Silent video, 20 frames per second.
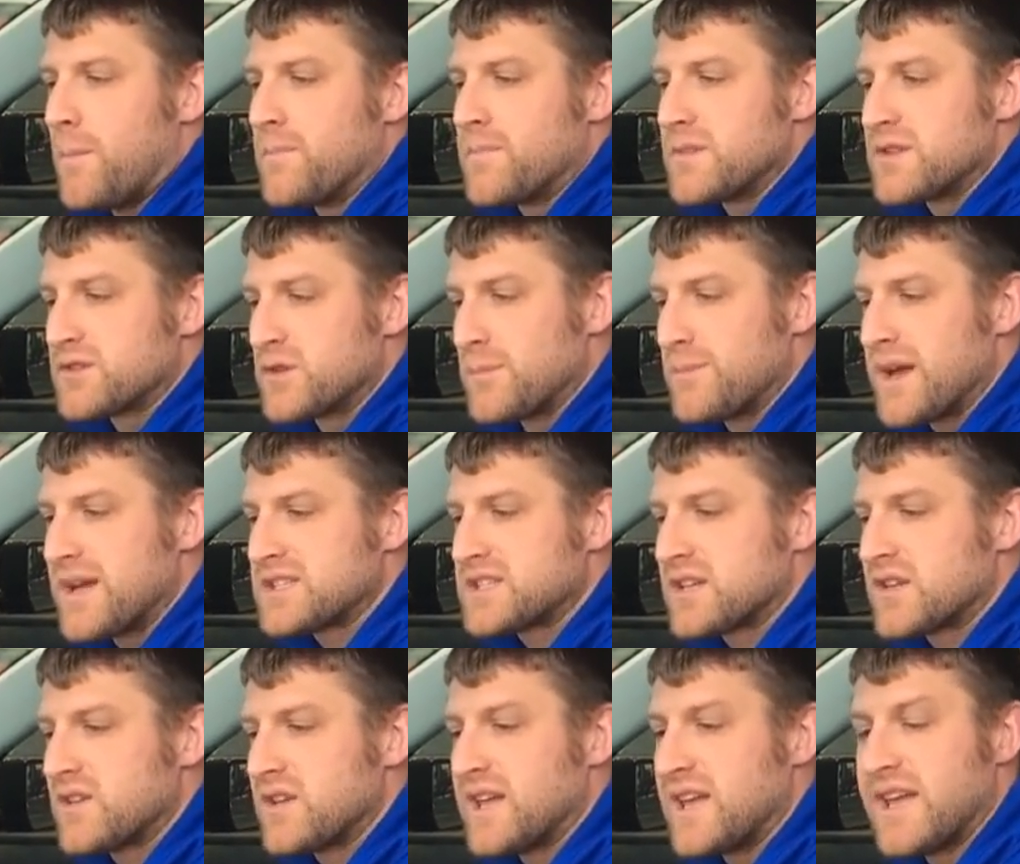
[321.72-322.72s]
So
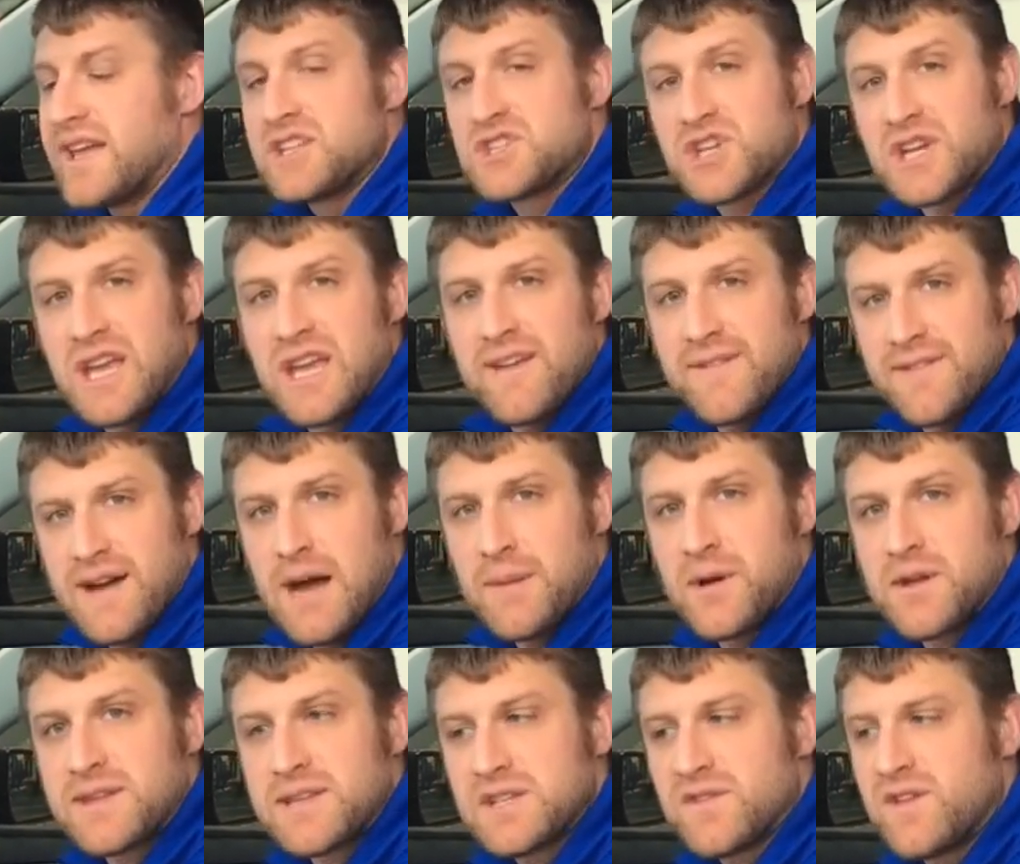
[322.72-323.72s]
basically each key fob on
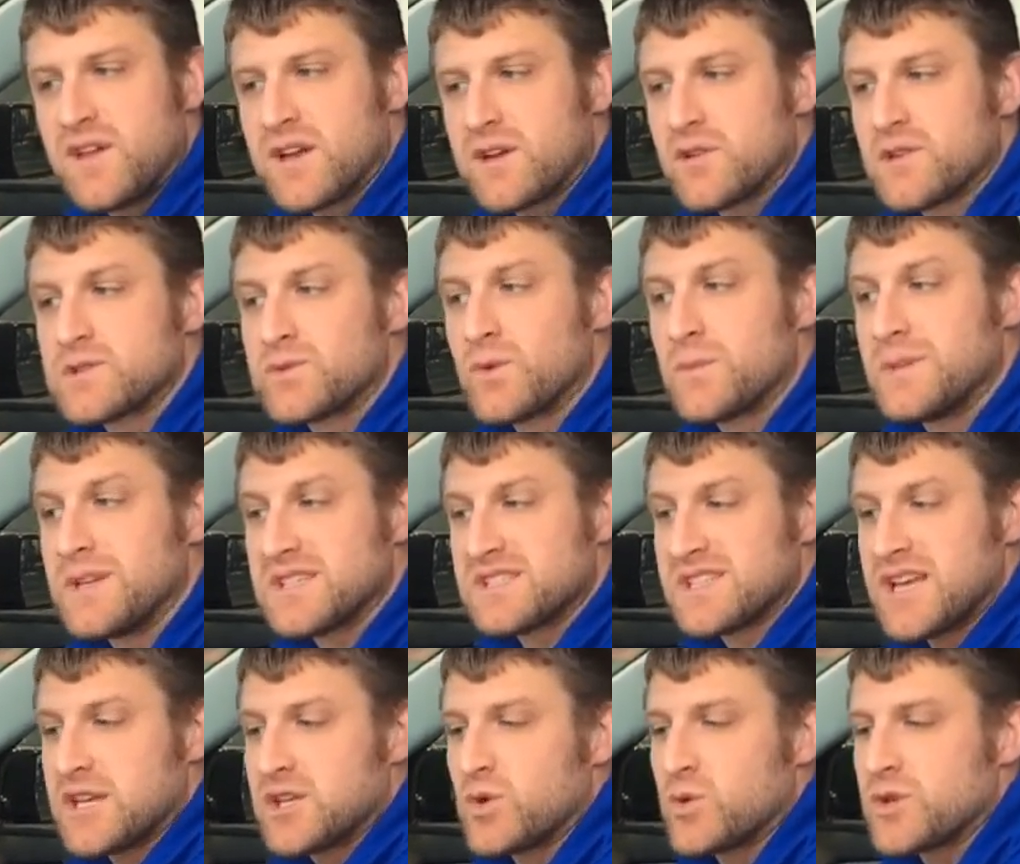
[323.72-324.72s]
these vehicles will be
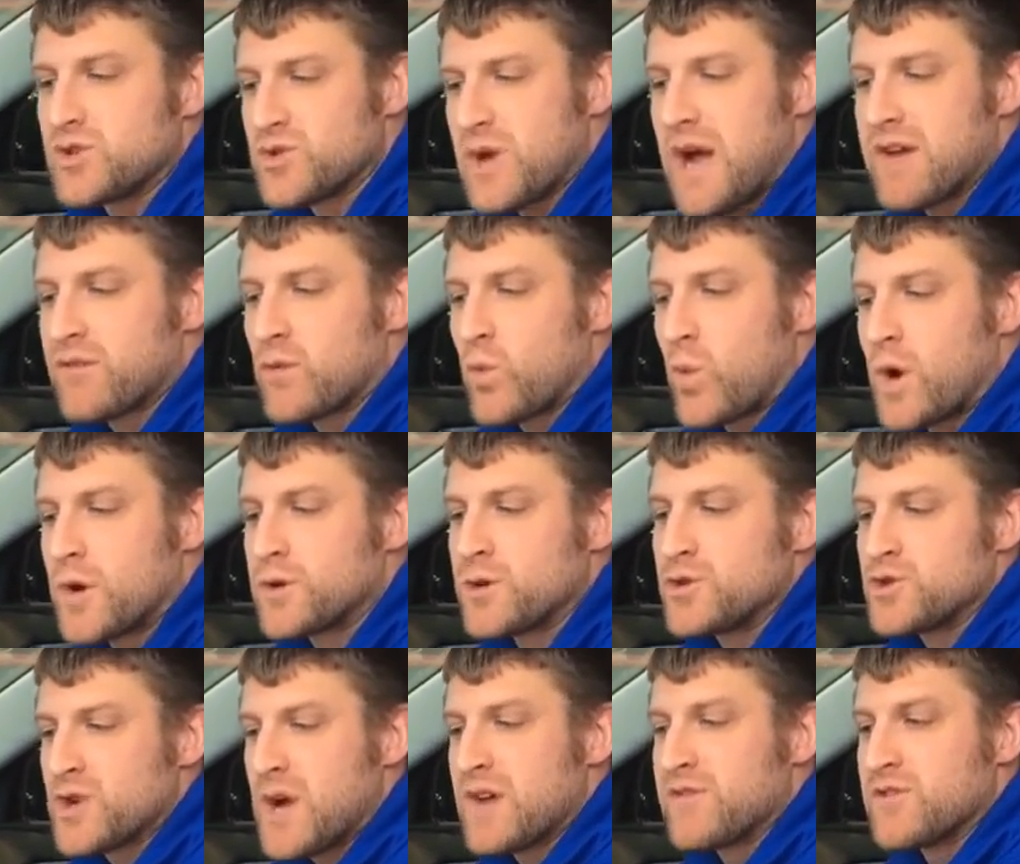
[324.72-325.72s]
set to a driver 1 or
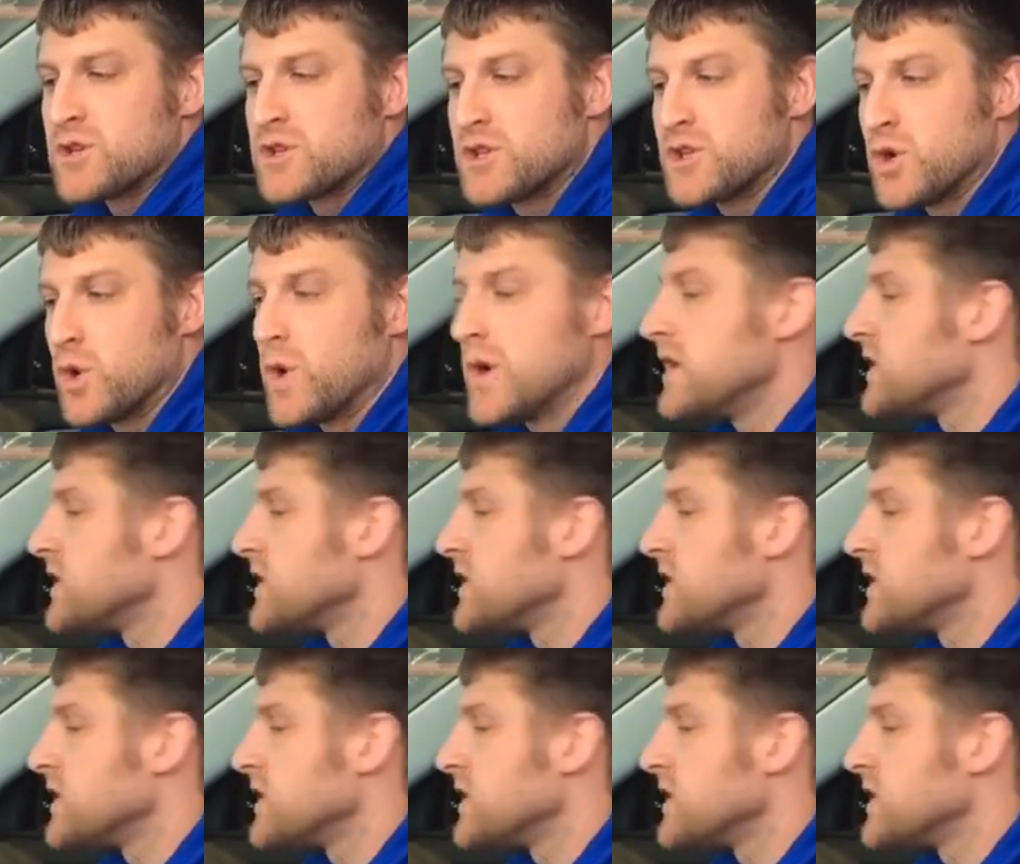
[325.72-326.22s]
driver 2.